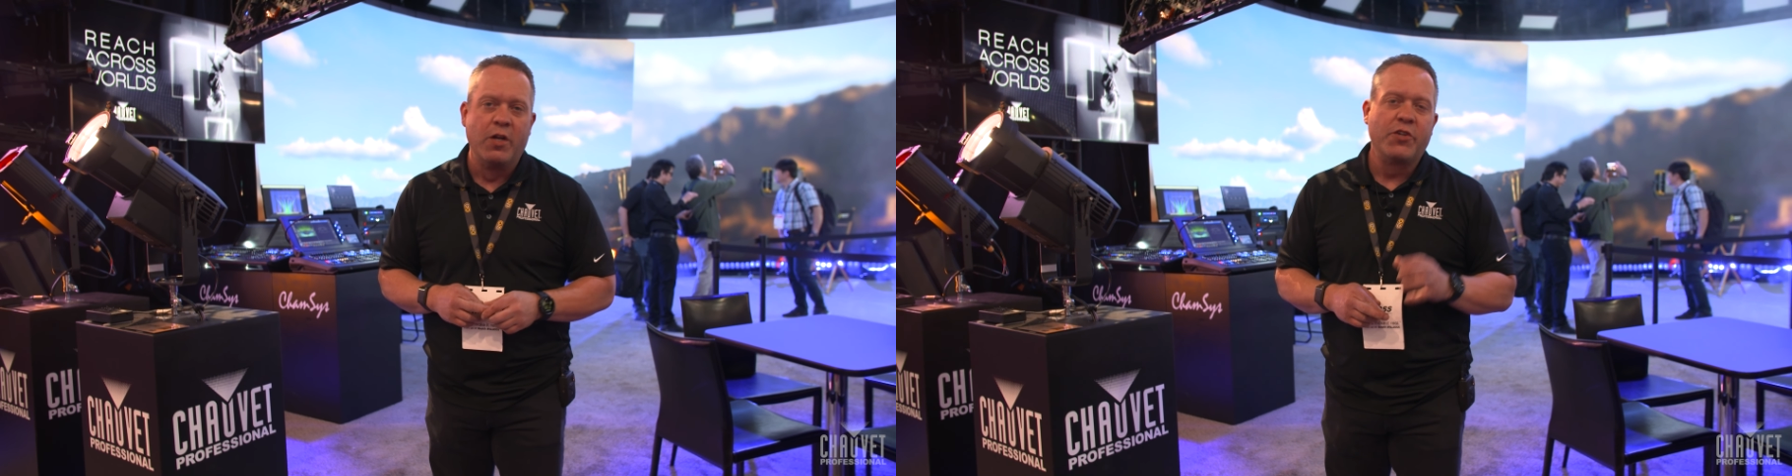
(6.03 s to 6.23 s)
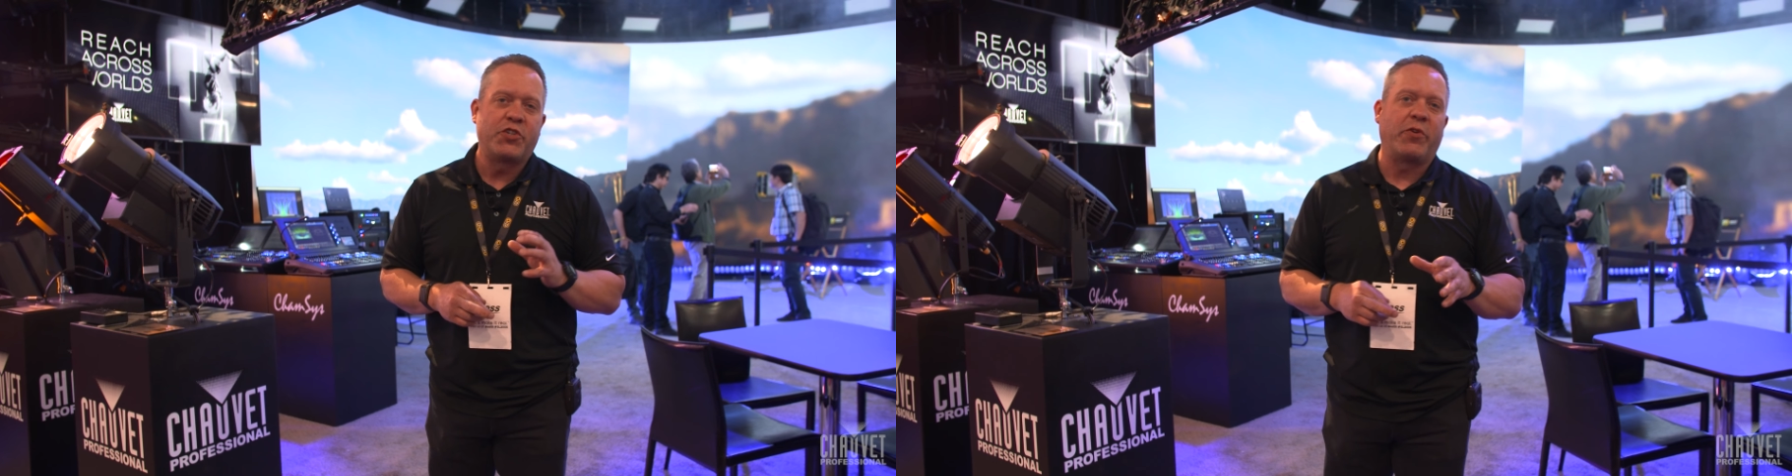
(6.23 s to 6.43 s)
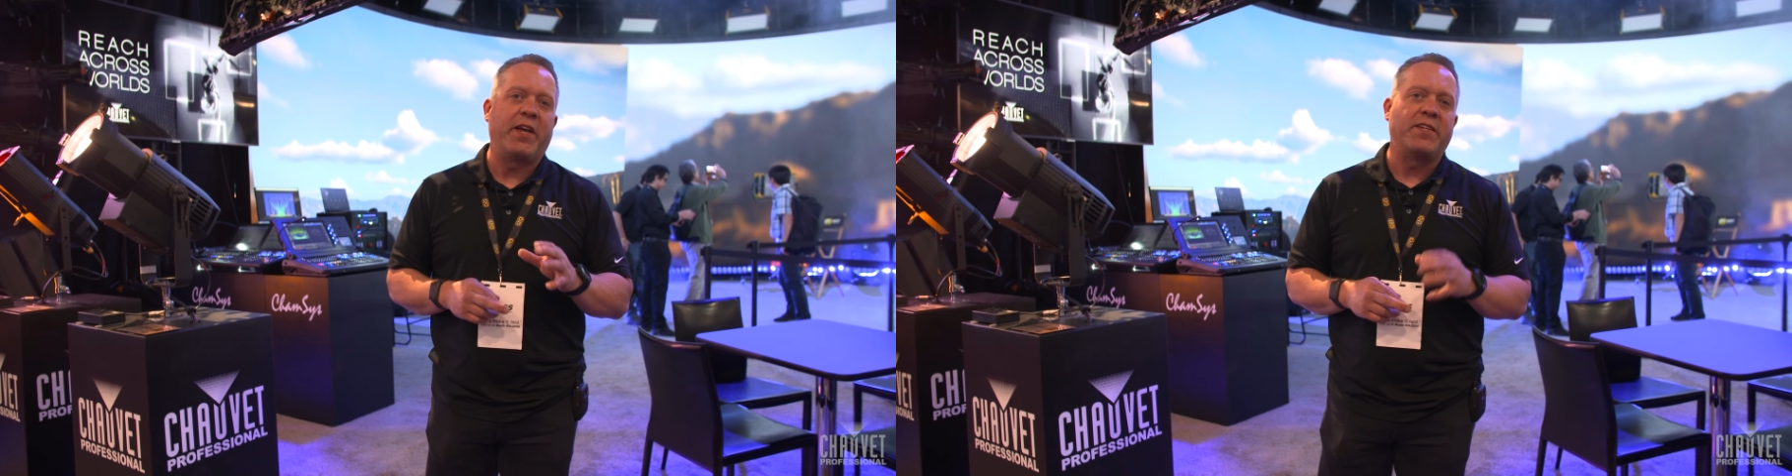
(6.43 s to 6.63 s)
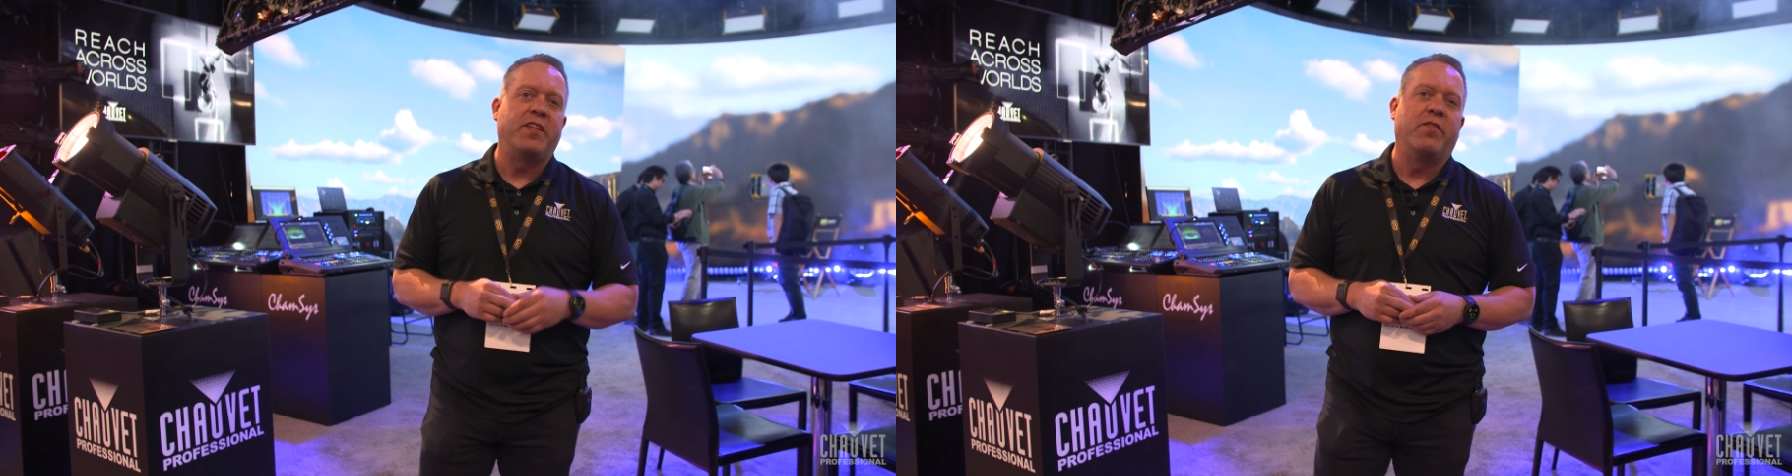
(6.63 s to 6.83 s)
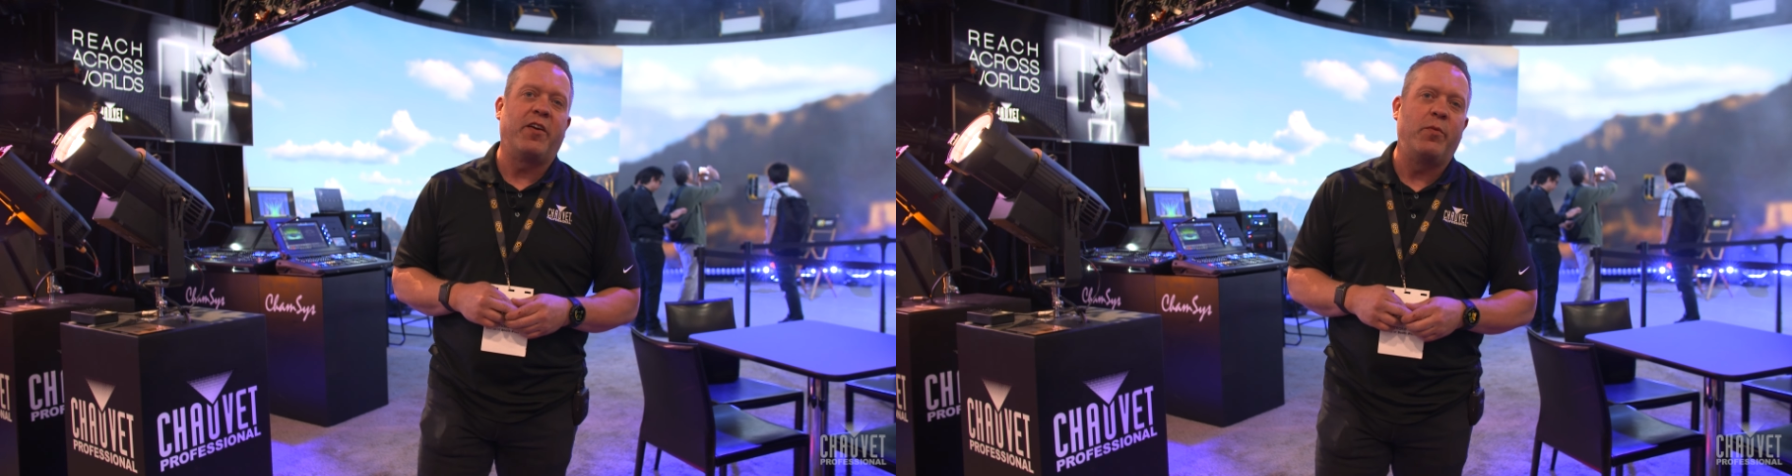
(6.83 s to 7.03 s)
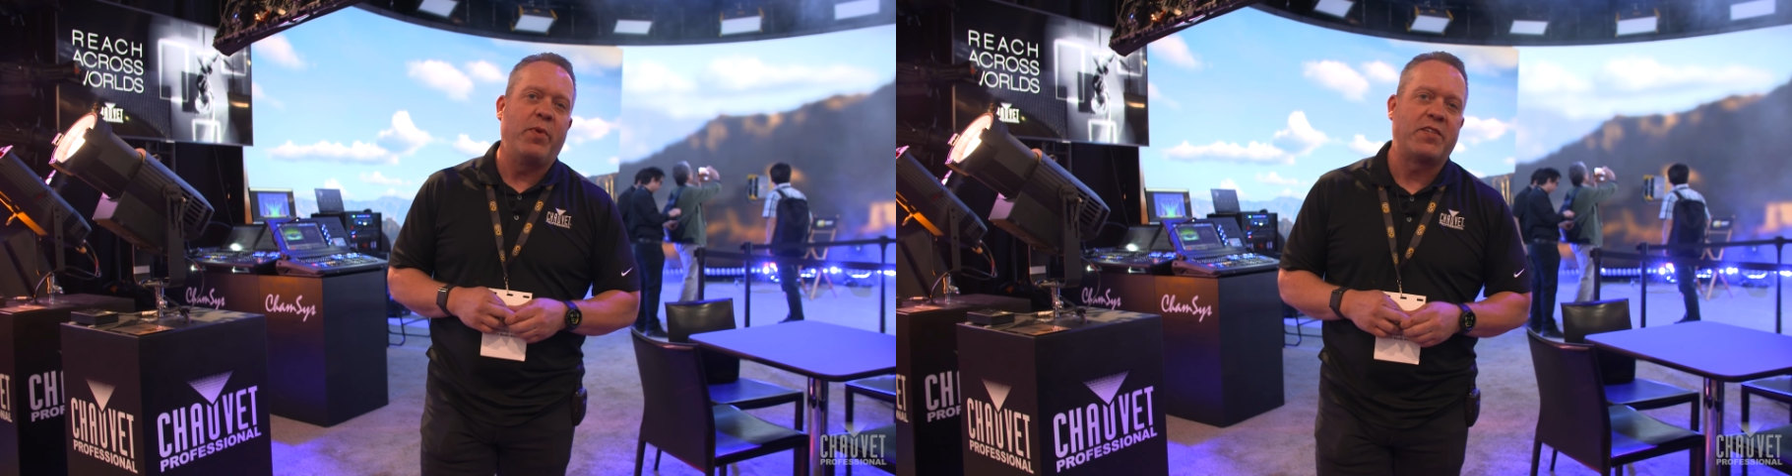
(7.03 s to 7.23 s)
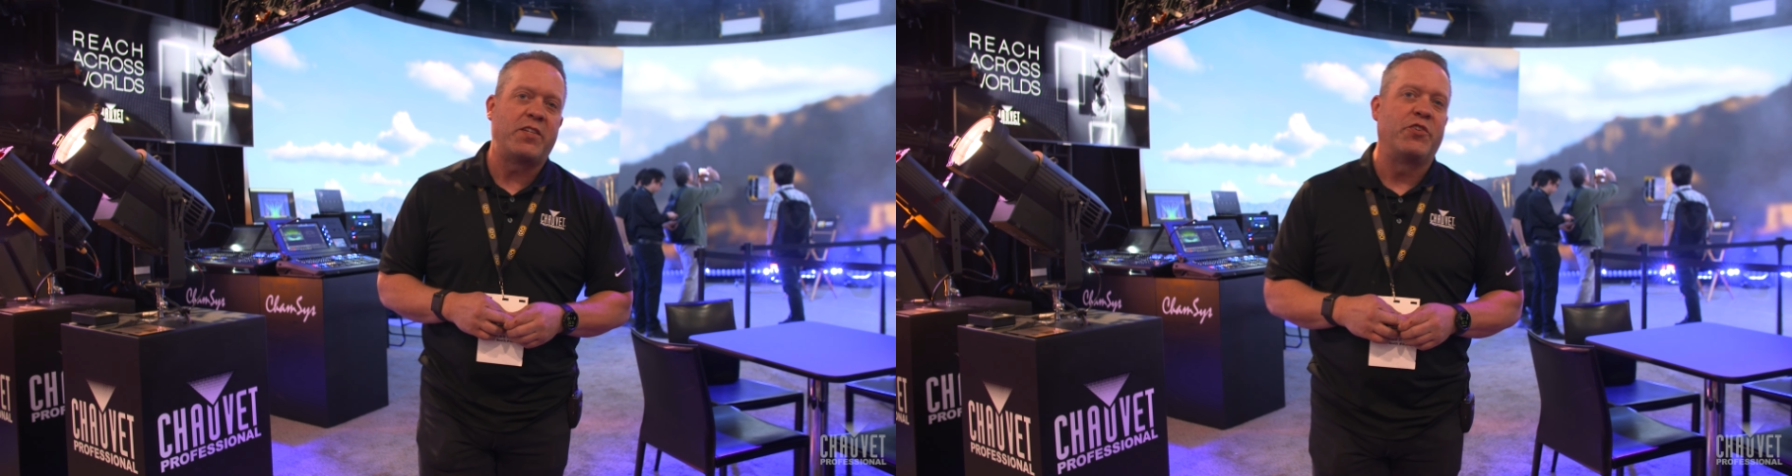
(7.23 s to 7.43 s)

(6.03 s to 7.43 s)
showcasing the very best in